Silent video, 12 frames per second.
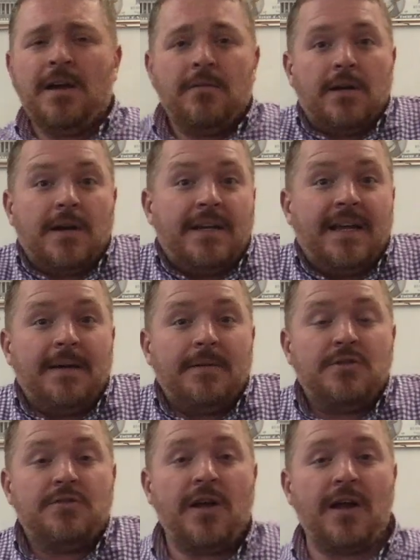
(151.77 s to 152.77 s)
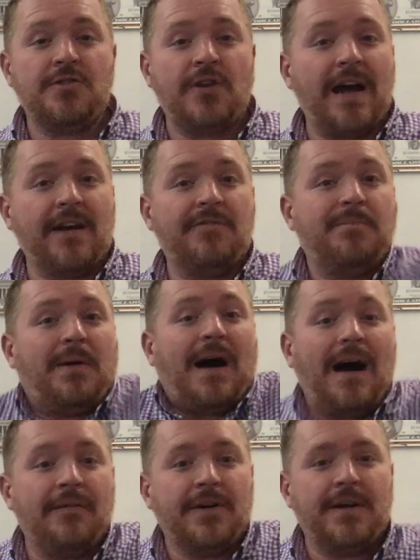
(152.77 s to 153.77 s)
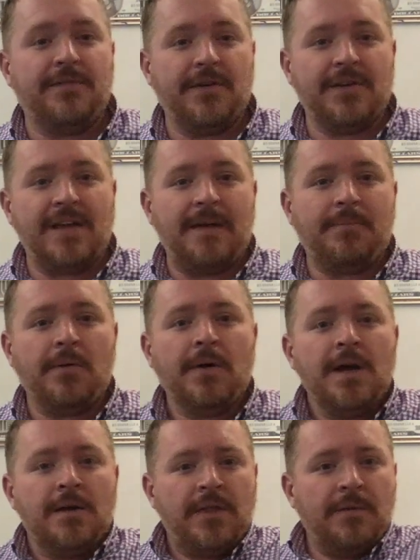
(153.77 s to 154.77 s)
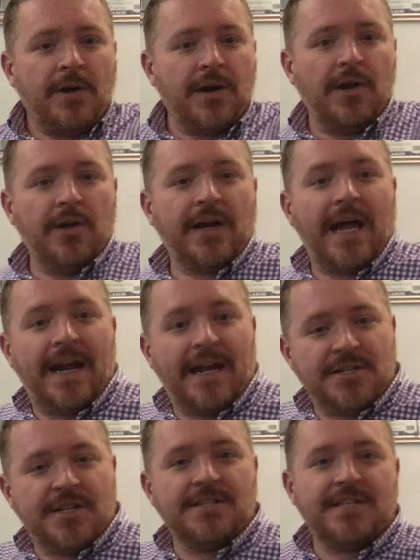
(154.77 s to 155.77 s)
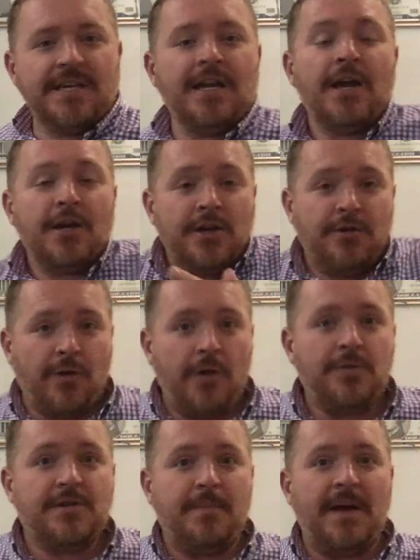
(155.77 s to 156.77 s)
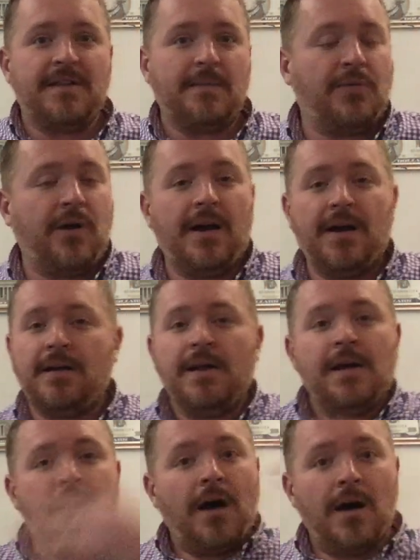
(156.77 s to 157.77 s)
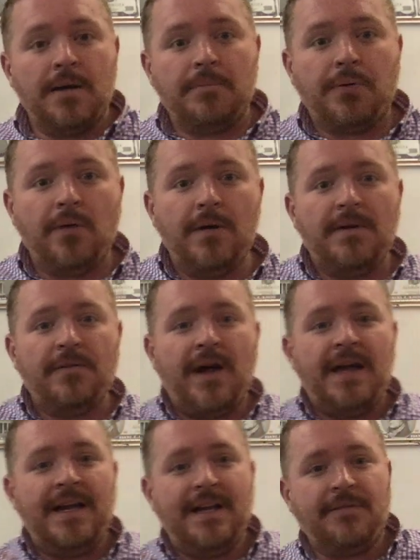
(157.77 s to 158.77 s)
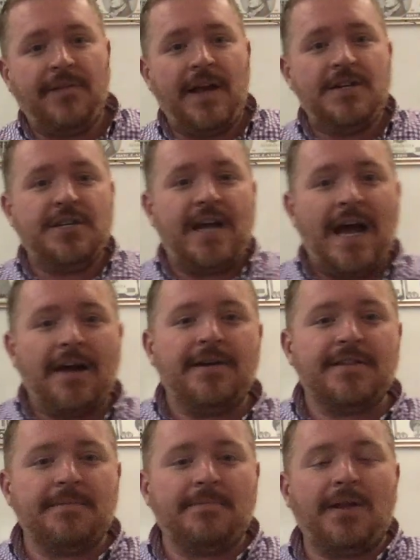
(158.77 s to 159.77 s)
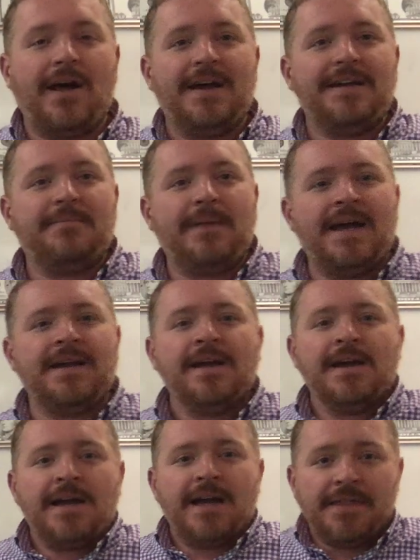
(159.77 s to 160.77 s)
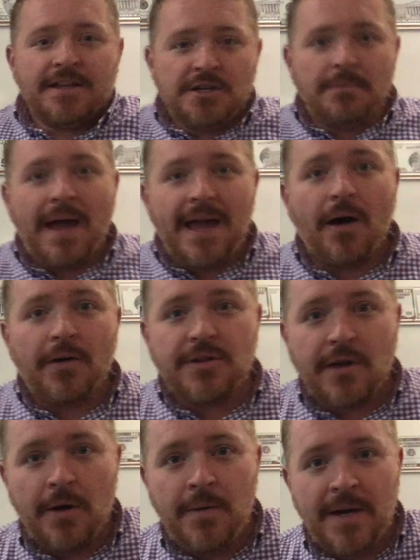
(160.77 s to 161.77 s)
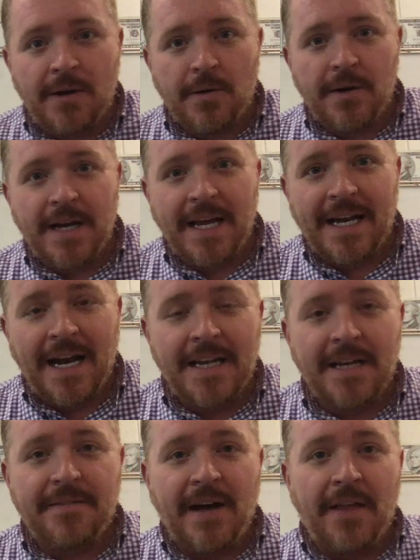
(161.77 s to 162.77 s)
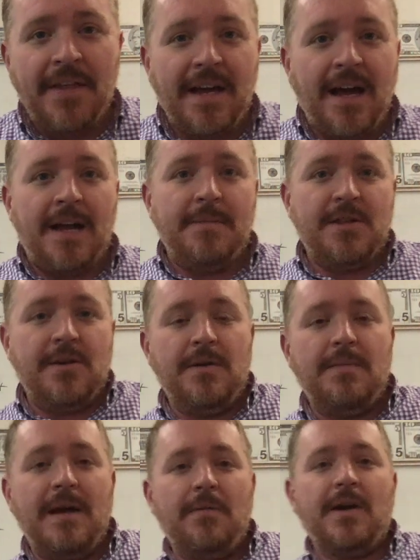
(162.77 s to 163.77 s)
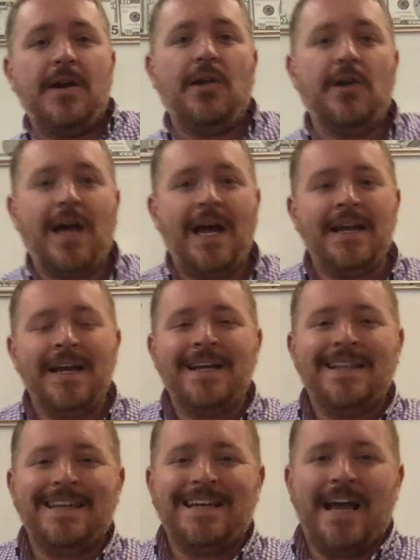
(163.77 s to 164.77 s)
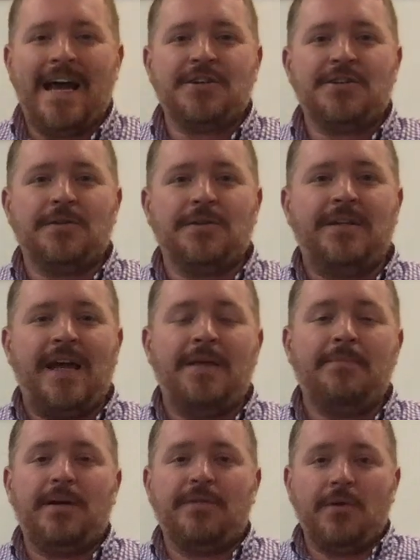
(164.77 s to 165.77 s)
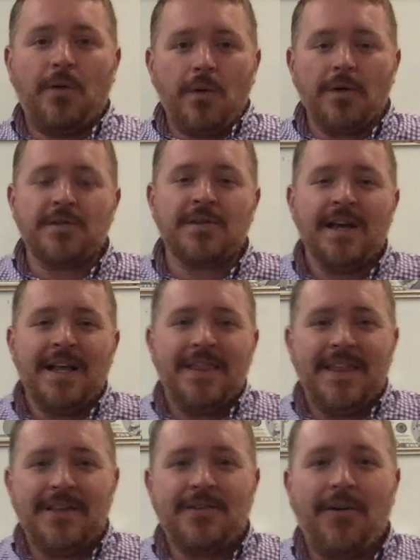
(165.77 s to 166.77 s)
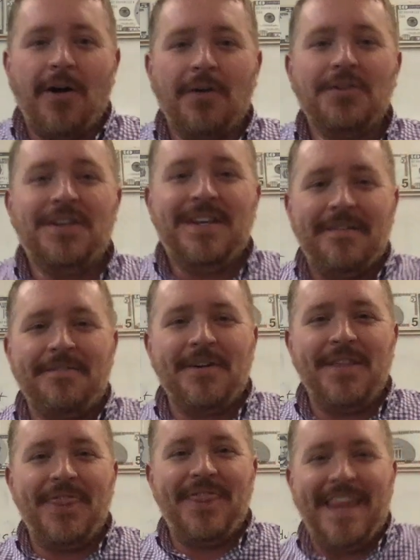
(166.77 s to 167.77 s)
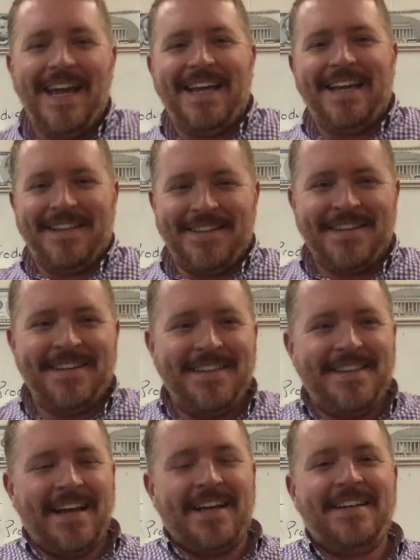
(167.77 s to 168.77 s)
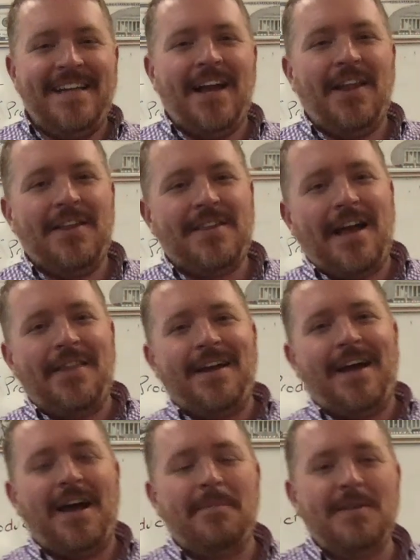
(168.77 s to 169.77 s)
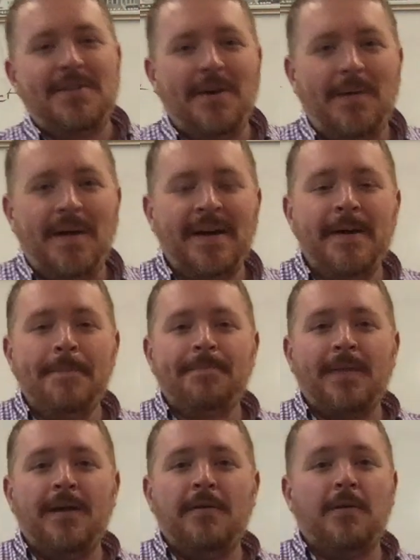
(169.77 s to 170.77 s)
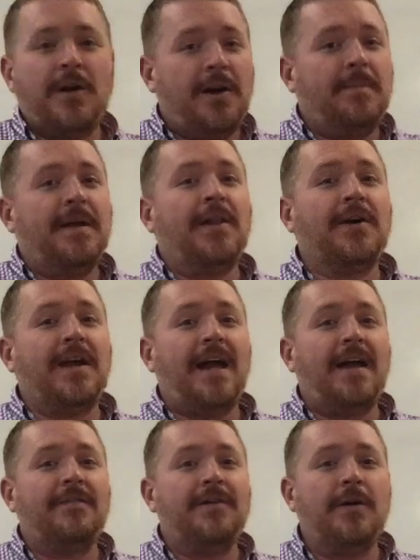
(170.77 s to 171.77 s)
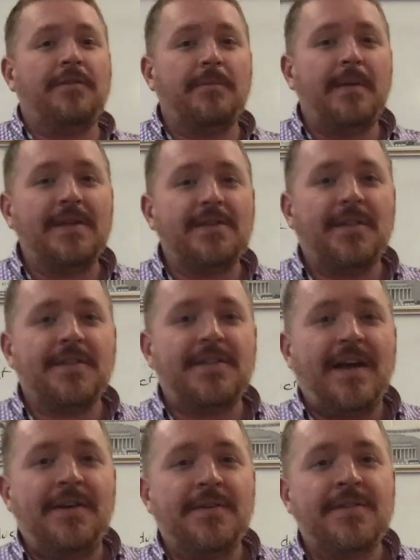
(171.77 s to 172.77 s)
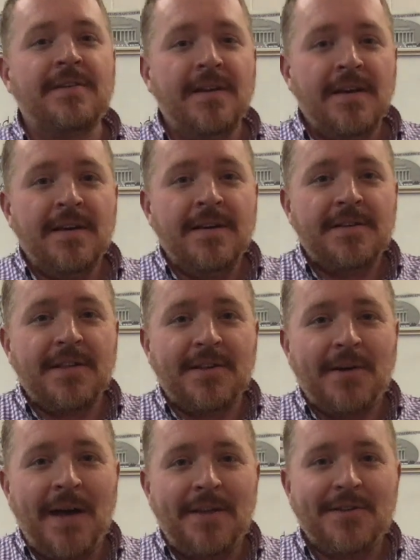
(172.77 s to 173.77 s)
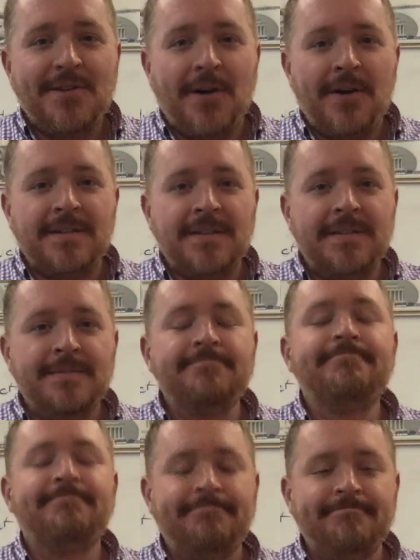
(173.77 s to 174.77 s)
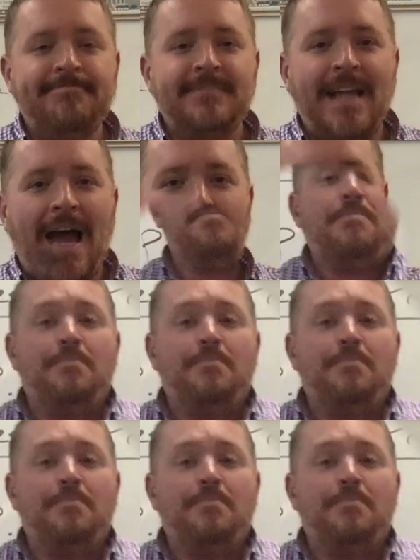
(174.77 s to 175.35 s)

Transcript: We're going to take a track of poverty, for example. Then we're going to look at, as you can see, gross domestic product, unemployment rate, inflation, aggregate supply and demand. And then you may also, in order to get an idea of how the economy is doing, may want to look at the national debt. But of course, these are all different things that can tell us how the economy is doing. We're going to be looking at a few of them based on the standards. So let's go ahead and start now.